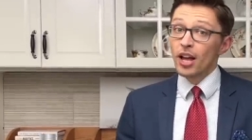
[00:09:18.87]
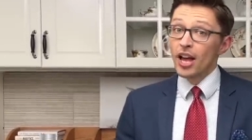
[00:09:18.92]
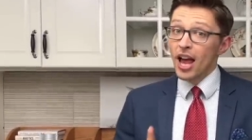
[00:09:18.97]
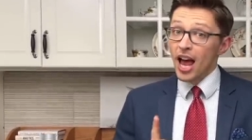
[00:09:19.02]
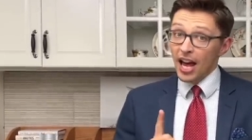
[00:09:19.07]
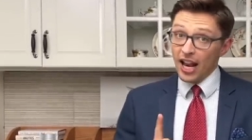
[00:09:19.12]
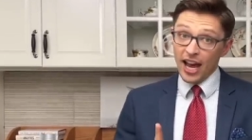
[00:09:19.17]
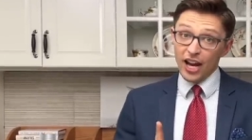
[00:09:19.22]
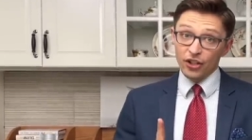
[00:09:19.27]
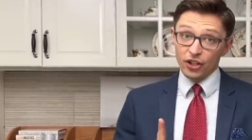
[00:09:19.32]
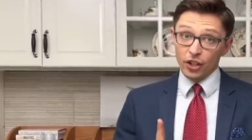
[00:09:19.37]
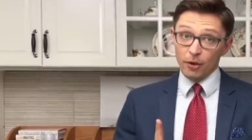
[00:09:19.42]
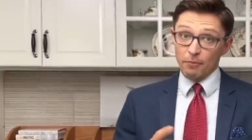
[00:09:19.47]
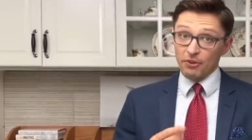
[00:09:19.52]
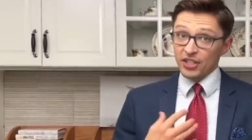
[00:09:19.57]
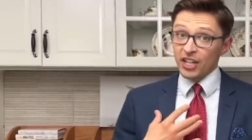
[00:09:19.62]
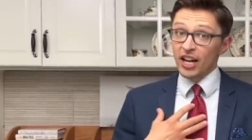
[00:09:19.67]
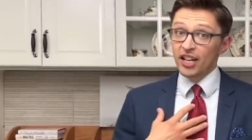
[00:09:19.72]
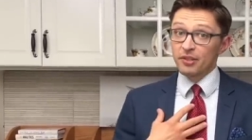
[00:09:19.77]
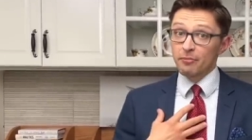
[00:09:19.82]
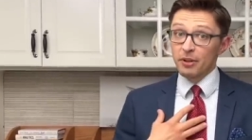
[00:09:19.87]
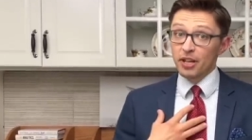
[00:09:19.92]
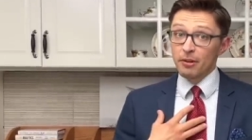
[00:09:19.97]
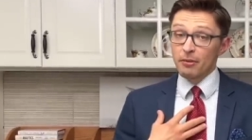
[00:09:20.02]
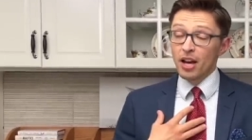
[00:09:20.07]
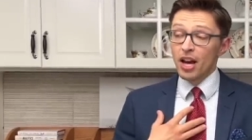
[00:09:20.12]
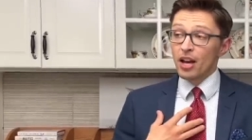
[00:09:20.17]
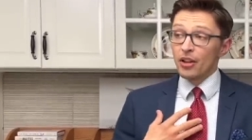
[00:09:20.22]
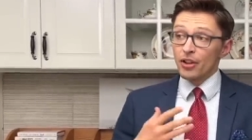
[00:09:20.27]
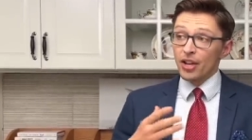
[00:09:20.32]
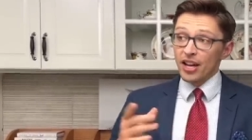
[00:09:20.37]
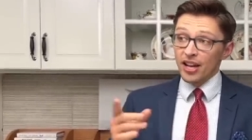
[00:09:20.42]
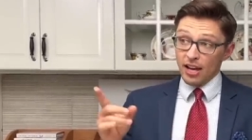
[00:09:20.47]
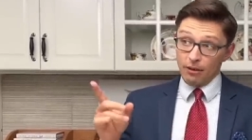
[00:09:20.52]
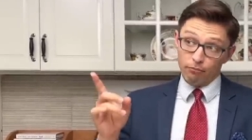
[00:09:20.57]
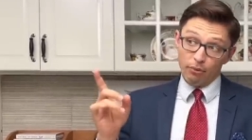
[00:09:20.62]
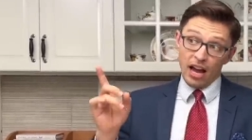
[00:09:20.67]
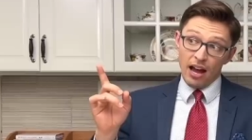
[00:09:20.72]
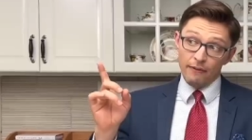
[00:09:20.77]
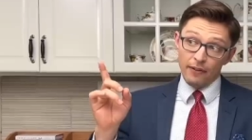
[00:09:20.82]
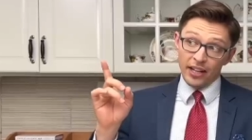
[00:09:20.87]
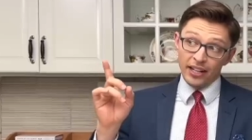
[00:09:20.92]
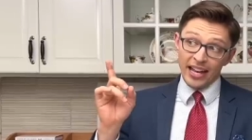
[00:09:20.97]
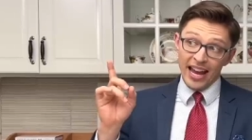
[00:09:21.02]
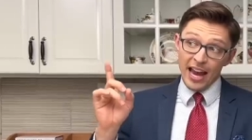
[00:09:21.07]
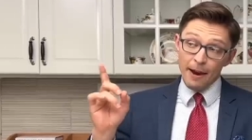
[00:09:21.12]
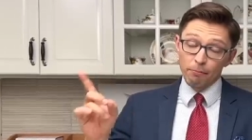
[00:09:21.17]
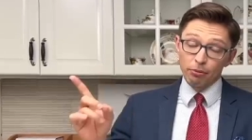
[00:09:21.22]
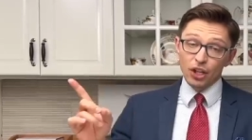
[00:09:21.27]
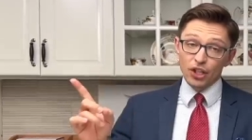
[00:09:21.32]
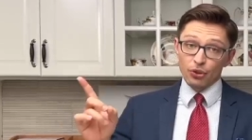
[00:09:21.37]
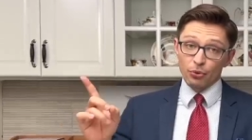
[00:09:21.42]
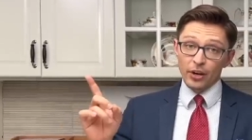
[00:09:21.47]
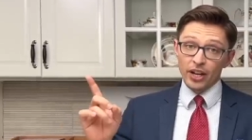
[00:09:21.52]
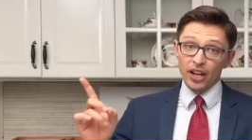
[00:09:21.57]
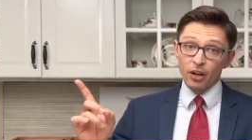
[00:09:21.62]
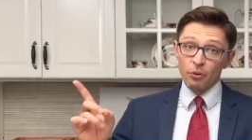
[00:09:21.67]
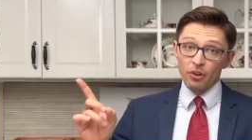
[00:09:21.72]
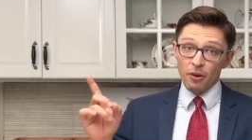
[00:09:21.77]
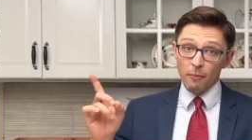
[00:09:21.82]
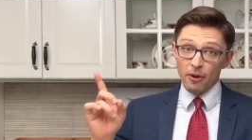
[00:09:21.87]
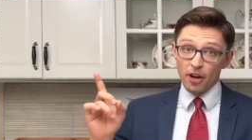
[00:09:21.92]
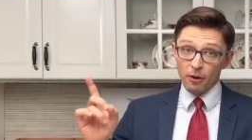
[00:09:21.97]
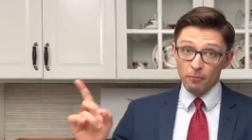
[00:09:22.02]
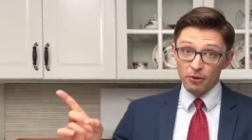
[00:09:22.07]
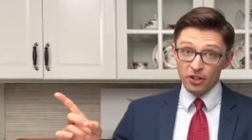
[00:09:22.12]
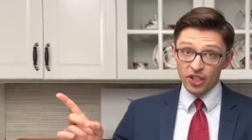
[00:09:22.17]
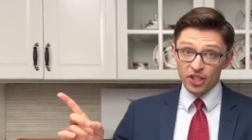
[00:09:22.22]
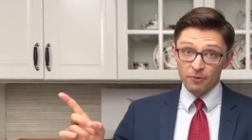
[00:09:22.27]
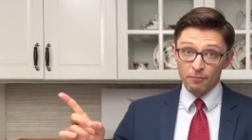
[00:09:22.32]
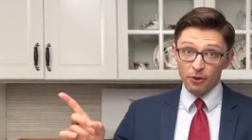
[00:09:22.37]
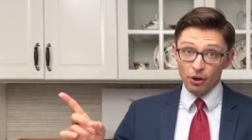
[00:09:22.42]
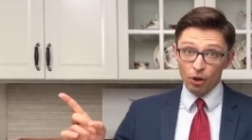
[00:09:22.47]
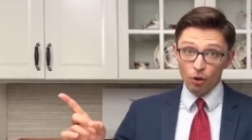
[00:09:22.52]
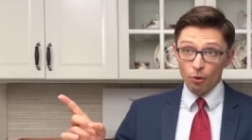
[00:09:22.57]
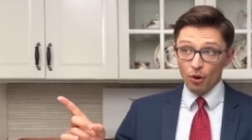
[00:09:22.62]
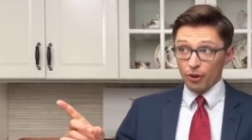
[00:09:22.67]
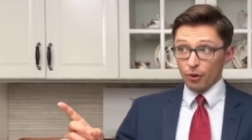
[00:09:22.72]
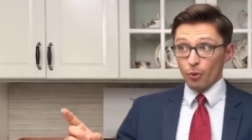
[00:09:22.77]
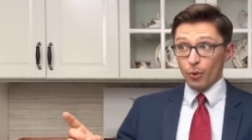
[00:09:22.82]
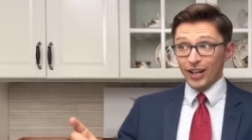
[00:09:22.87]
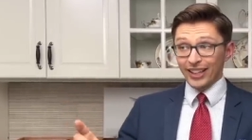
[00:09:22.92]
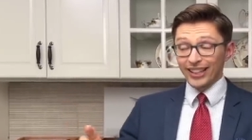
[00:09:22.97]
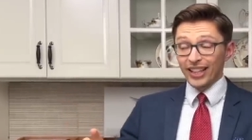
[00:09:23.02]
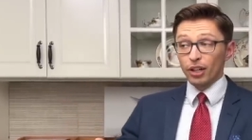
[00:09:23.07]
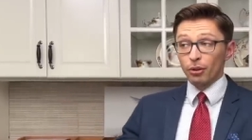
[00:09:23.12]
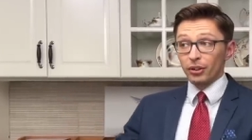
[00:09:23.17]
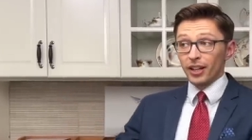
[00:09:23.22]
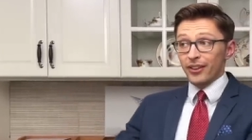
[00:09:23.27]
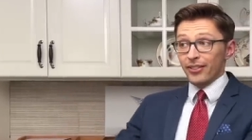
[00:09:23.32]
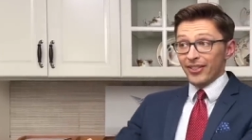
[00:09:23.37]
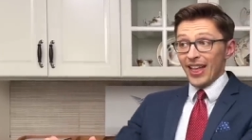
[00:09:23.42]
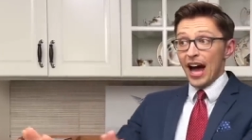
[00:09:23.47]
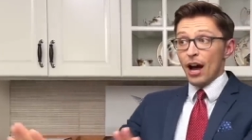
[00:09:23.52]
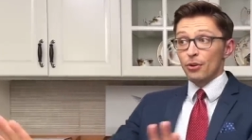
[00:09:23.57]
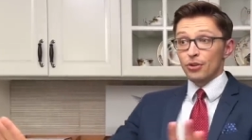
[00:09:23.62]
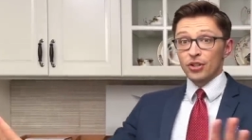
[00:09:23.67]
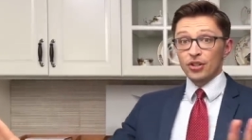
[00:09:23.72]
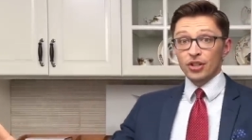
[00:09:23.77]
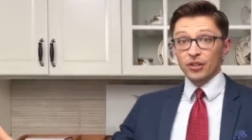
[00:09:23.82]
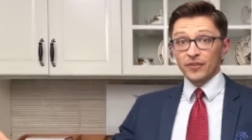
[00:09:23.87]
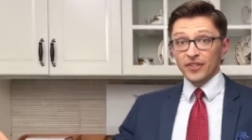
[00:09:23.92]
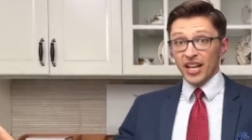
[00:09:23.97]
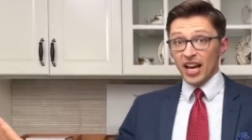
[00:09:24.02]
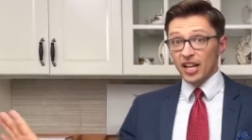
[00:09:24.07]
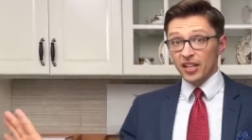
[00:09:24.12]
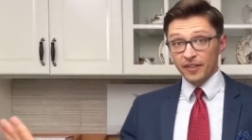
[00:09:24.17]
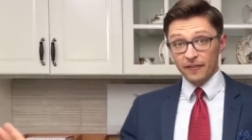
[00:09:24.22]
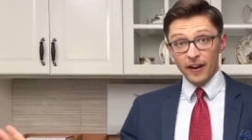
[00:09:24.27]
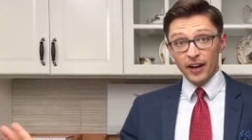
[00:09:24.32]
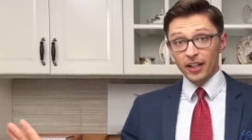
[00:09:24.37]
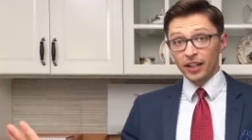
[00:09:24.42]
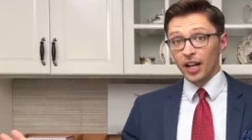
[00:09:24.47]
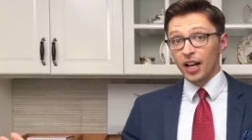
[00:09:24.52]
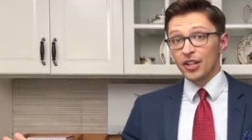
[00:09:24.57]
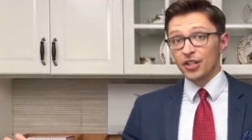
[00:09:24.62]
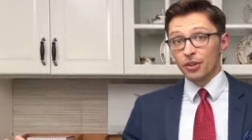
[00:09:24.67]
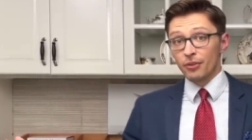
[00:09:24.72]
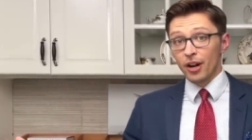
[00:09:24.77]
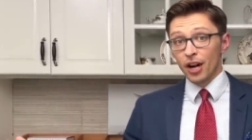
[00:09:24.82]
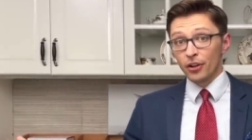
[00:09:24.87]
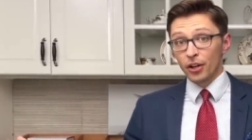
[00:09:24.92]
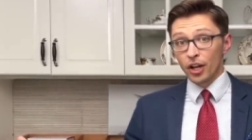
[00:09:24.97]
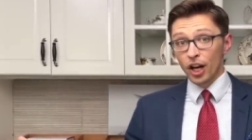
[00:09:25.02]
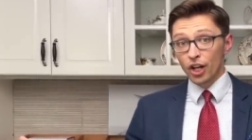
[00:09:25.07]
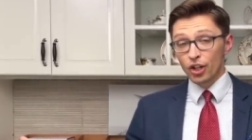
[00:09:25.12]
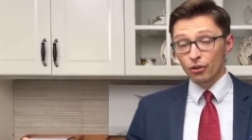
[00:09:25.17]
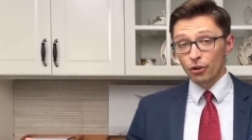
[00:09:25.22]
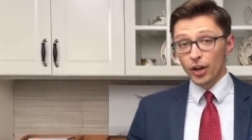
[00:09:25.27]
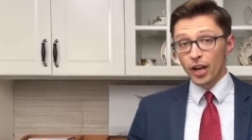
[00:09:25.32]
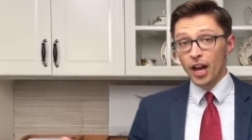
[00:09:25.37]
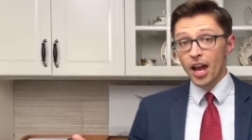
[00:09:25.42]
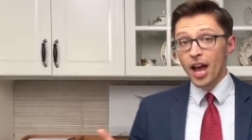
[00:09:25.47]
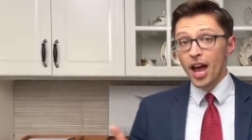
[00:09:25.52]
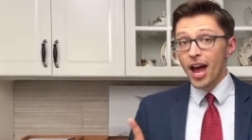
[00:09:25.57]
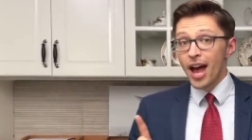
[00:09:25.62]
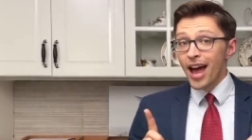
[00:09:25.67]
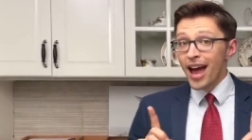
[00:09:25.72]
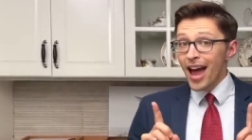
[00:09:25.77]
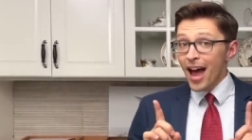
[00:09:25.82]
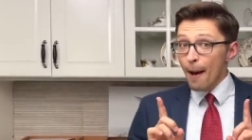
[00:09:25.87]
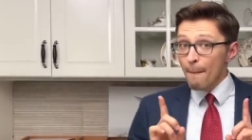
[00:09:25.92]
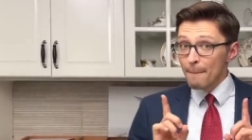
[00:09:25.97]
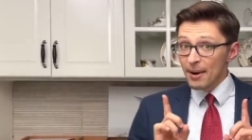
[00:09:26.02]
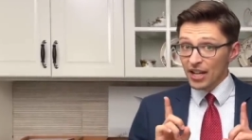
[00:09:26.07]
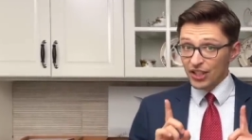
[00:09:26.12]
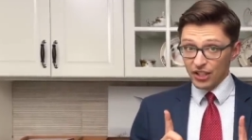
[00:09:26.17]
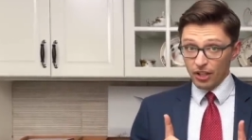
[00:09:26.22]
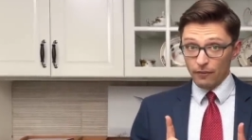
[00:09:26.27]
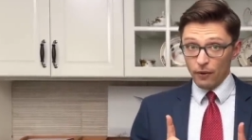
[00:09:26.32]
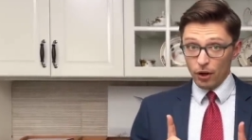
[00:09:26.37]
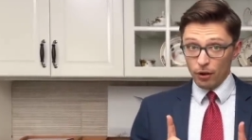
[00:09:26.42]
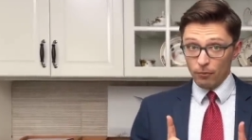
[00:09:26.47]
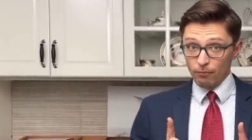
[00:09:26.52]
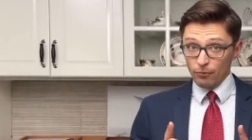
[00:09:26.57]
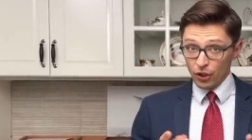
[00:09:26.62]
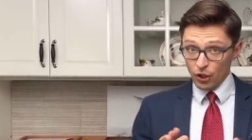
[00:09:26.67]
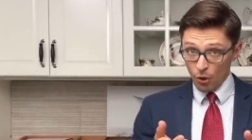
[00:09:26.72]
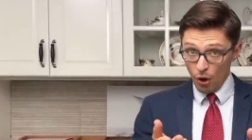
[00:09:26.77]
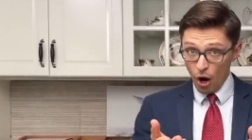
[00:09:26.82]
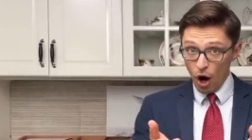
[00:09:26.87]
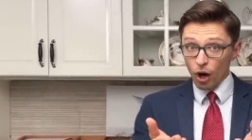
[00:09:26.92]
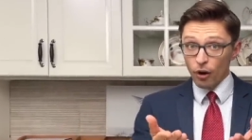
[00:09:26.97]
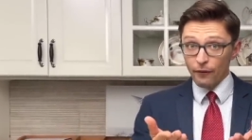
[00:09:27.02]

And actually, besides me, they have an A plus rating with the Better Business Bureau with quite literally thousands of satisfied clients around the country. And best of all, to our